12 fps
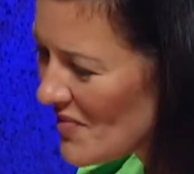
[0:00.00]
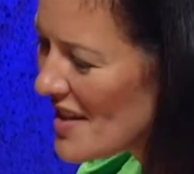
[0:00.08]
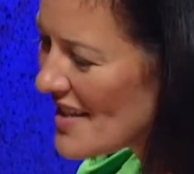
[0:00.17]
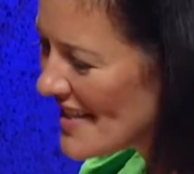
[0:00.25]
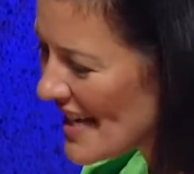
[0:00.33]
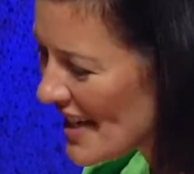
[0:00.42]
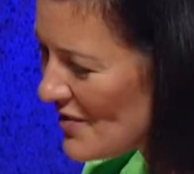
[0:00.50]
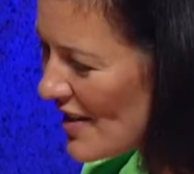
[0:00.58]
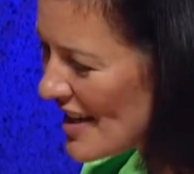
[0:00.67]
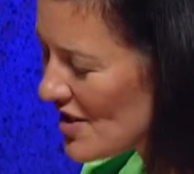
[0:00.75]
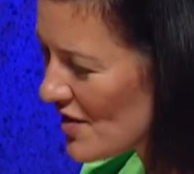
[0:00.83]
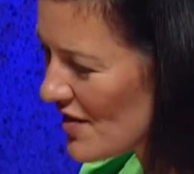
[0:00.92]
take
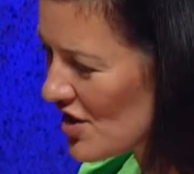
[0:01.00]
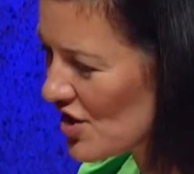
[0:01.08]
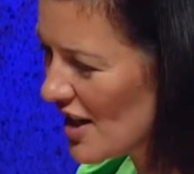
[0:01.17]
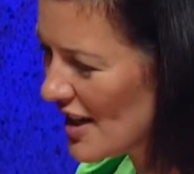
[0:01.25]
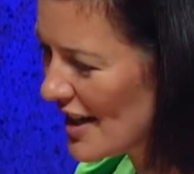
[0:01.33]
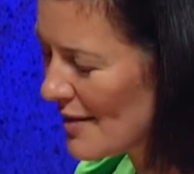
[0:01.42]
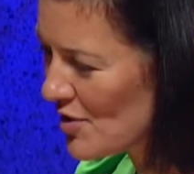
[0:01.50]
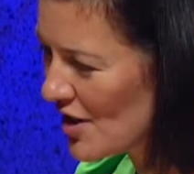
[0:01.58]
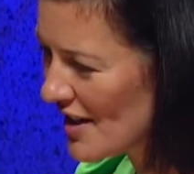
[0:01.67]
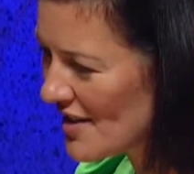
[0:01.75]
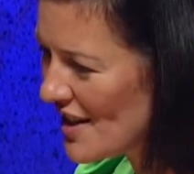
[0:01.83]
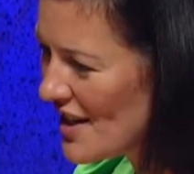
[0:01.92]
advantage of the shiny
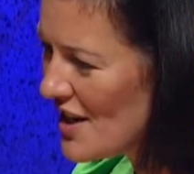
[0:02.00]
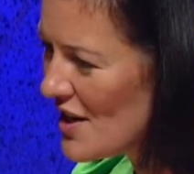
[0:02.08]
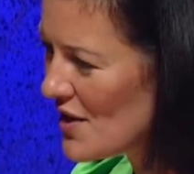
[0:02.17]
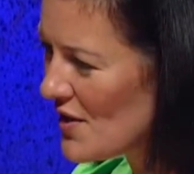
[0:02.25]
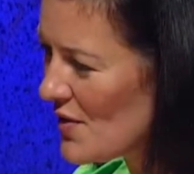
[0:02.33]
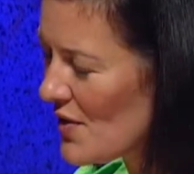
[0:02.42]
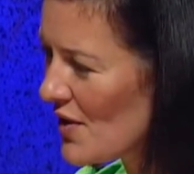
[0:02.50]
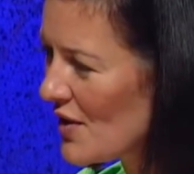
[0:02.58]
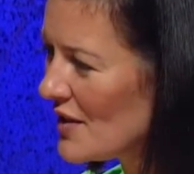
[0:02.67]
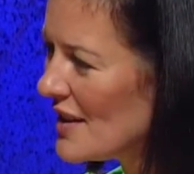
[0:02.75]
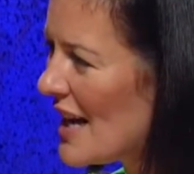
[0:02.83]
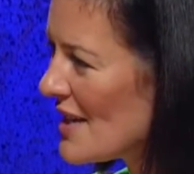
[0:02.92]
object. You know, there are
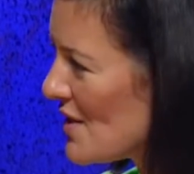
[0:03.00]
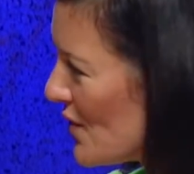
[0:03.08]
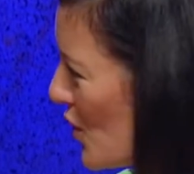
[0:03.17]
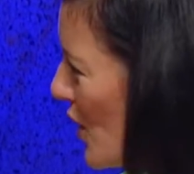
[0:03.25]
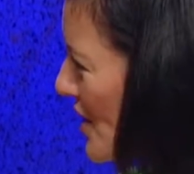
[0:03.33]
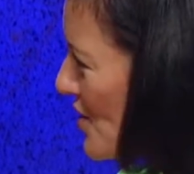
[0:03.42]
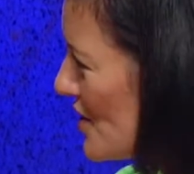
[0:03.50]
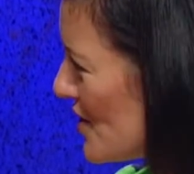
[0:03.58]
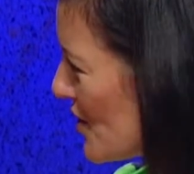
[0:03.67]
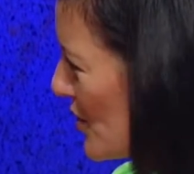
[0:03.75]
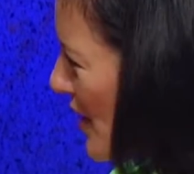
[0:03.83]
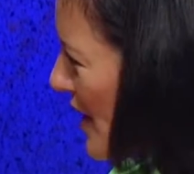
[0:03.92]
lots of questions
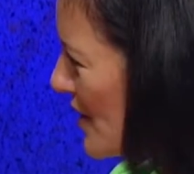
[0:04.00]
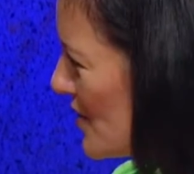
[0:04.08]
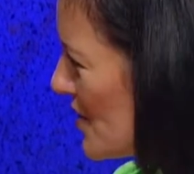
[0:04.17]
around